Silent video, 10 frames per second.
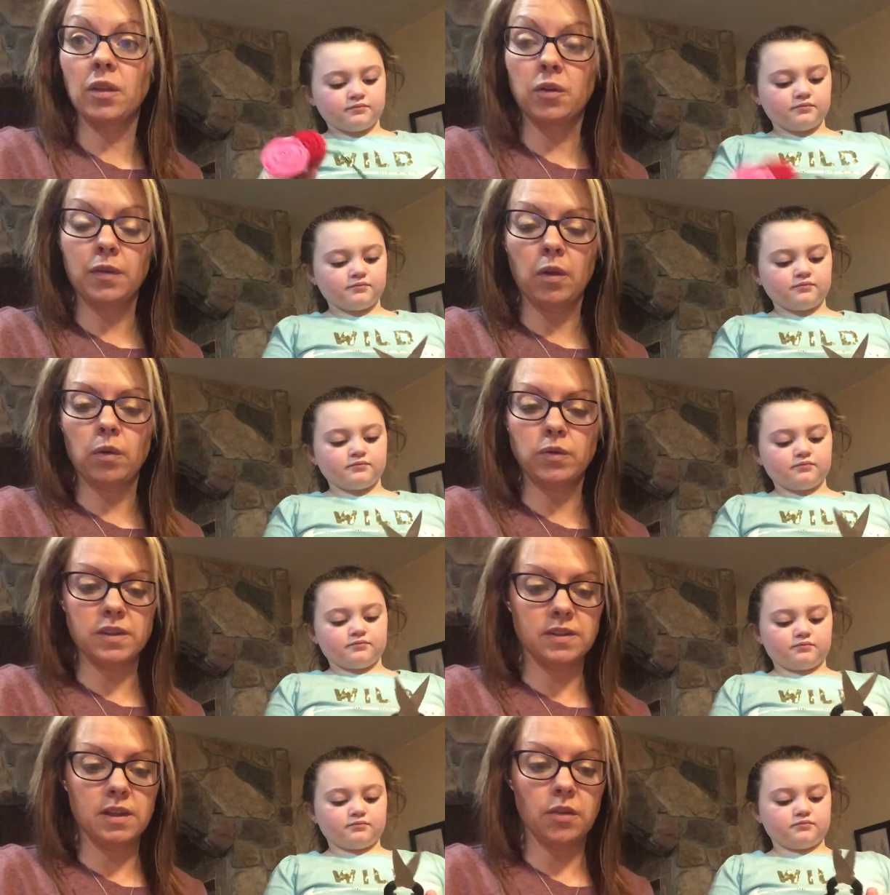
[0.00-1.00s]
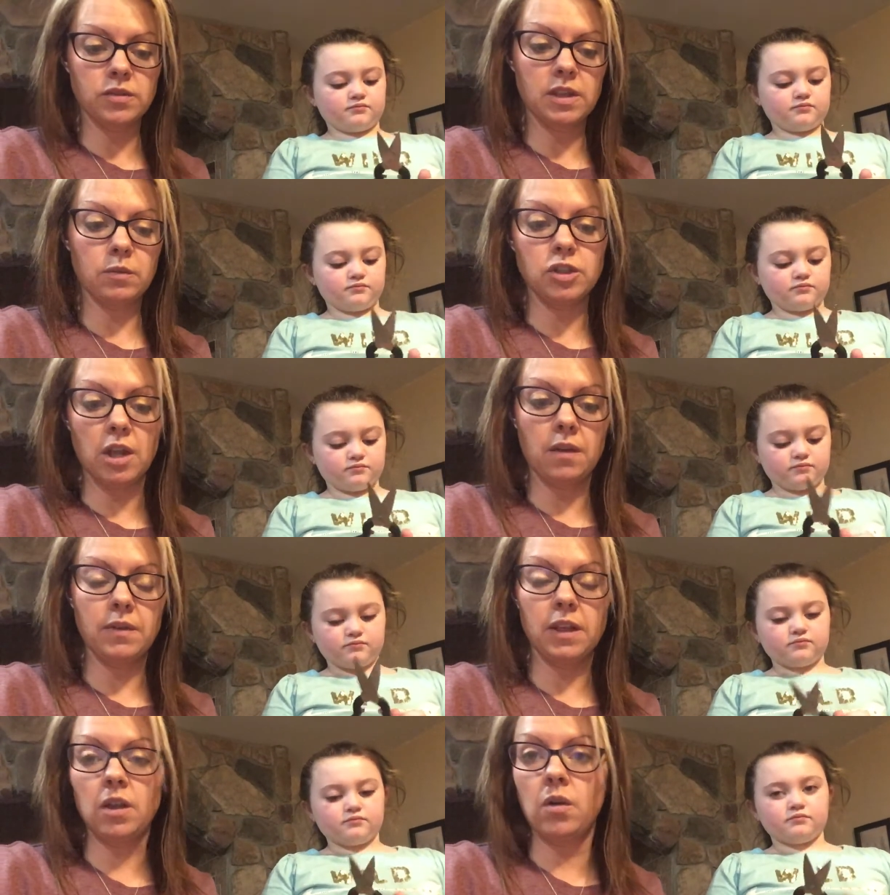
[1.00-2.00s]
Speaker 1: the little felt roses. The other day we shot a
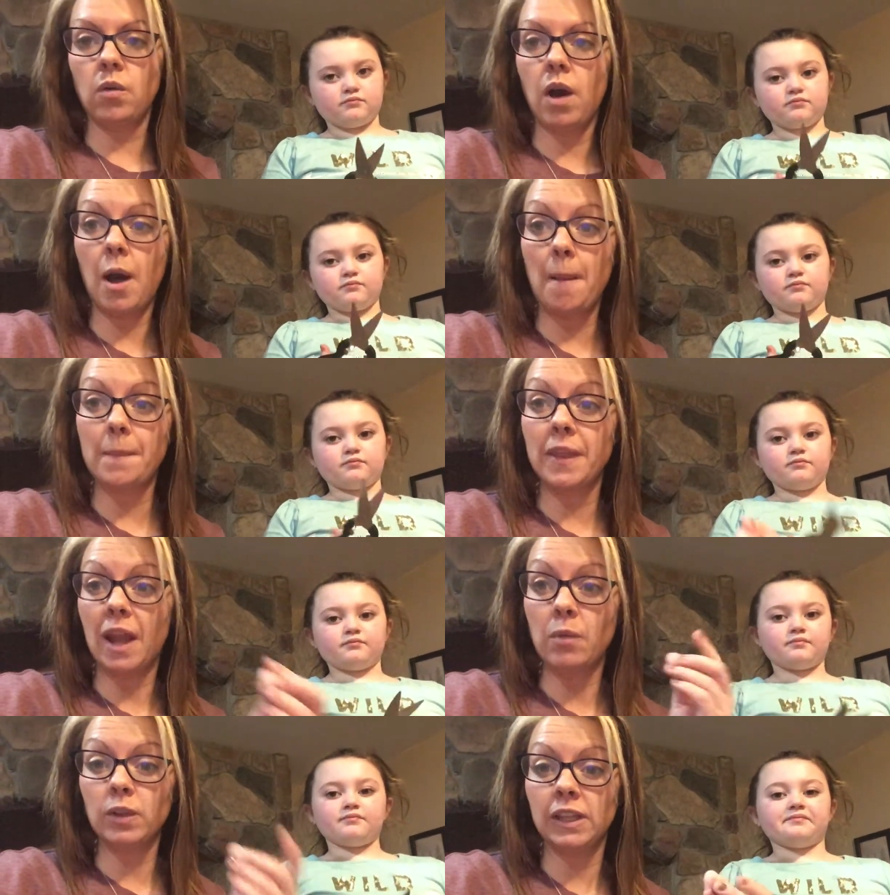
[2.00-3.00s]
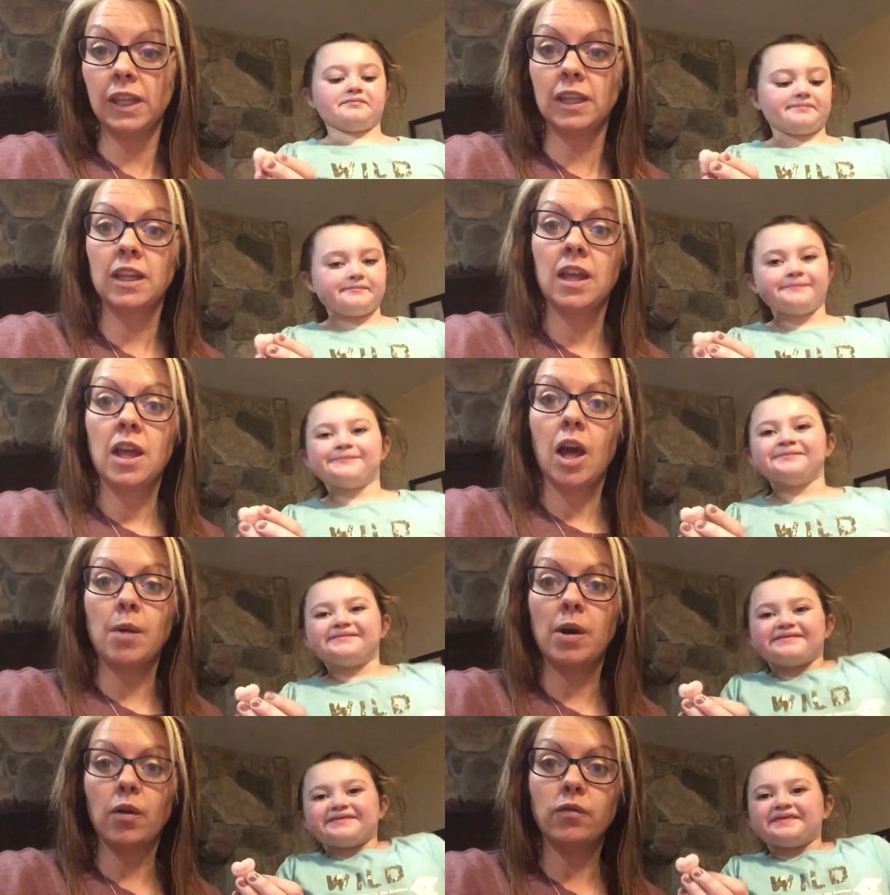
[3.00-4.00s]
video um, that I will link
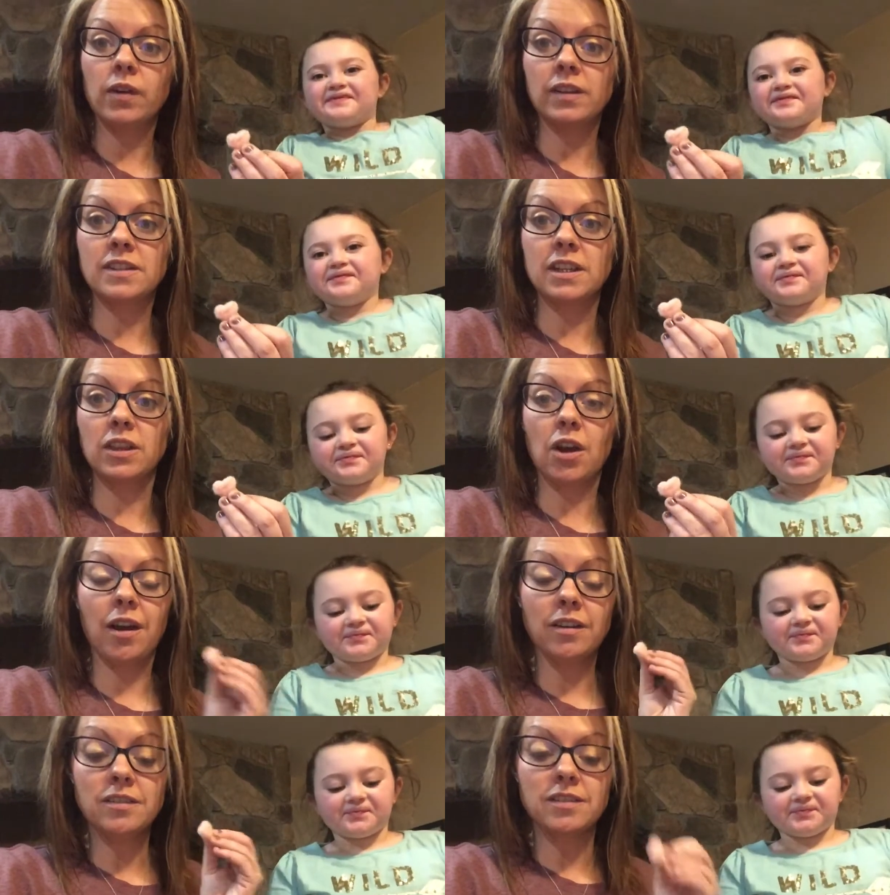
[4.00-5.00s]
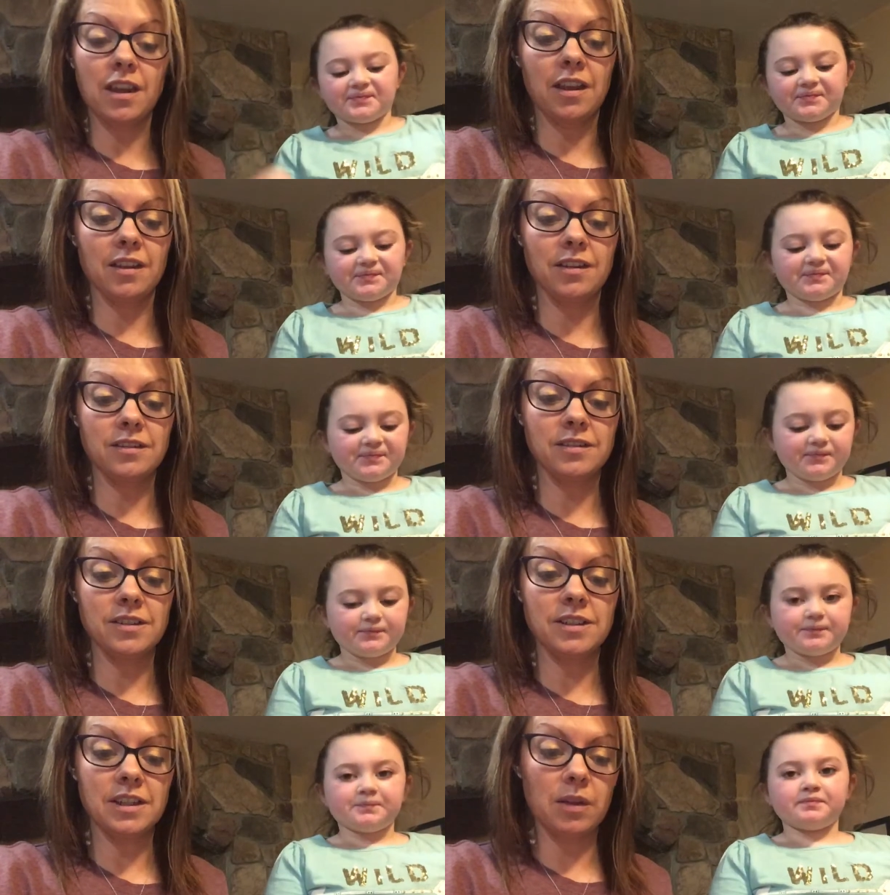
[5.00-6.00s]
about felting the hearts
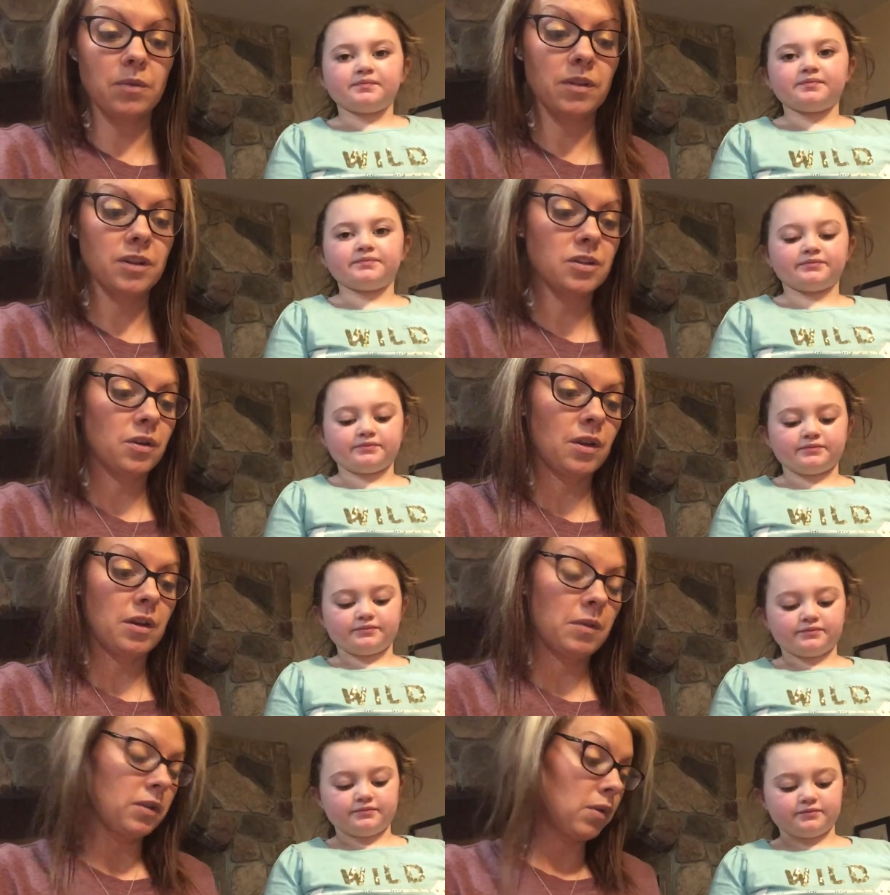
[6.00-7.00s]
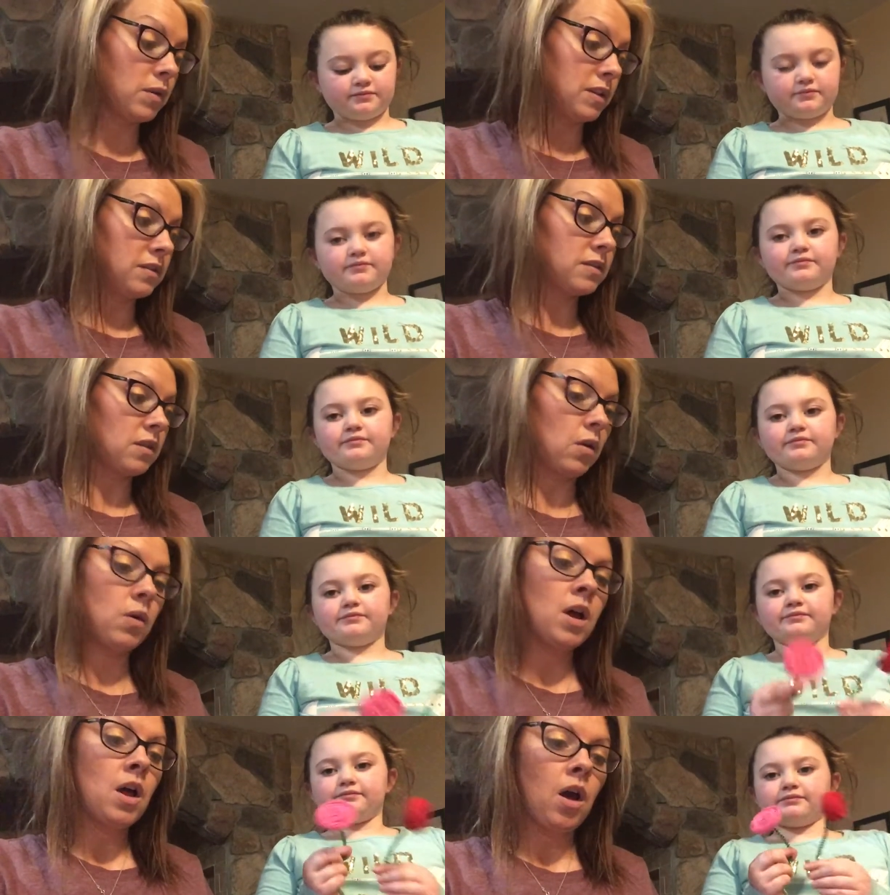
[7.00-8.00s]
and today we're going to show you how to make the roses. So
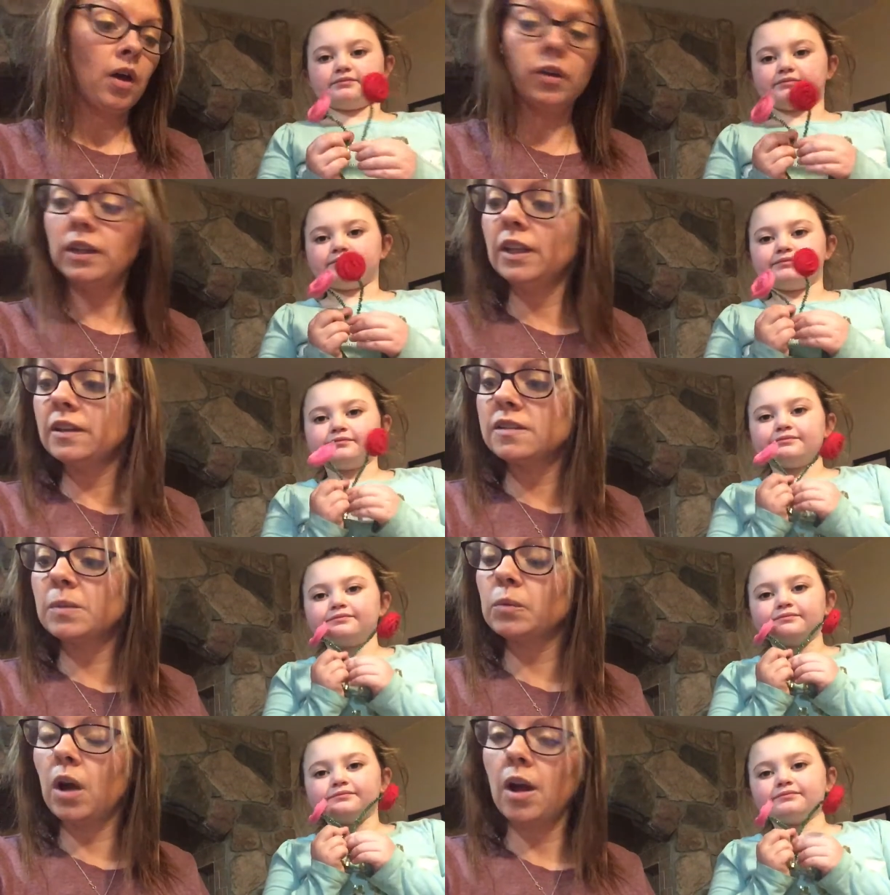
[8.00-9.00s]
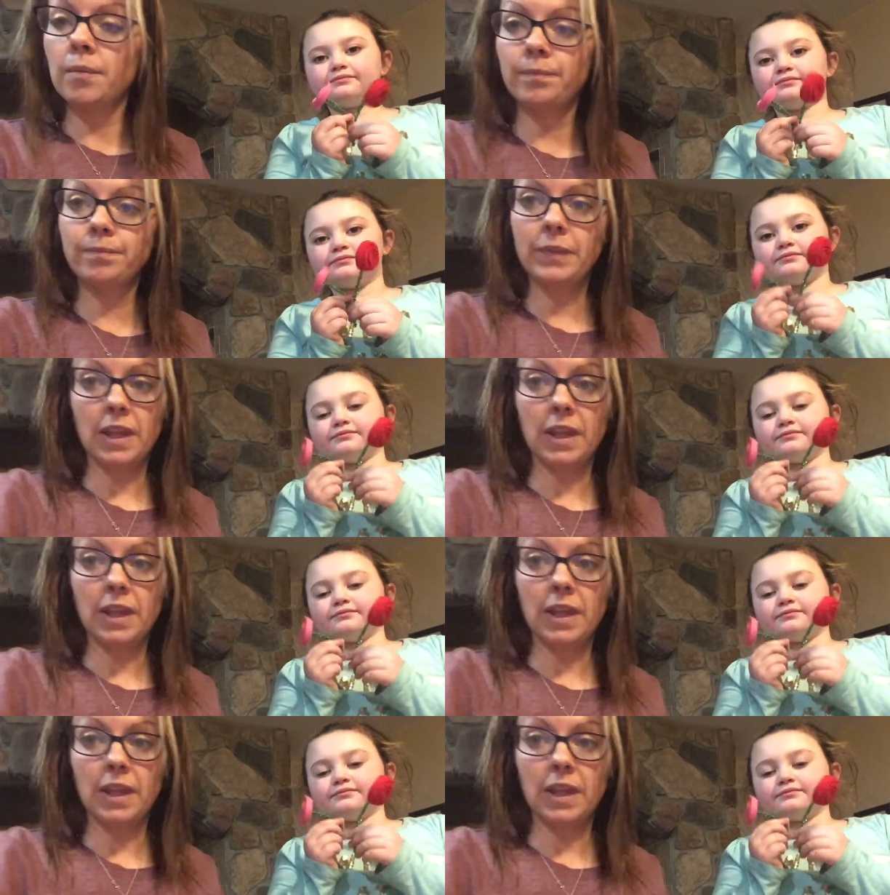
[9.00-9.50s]
all you need is some um,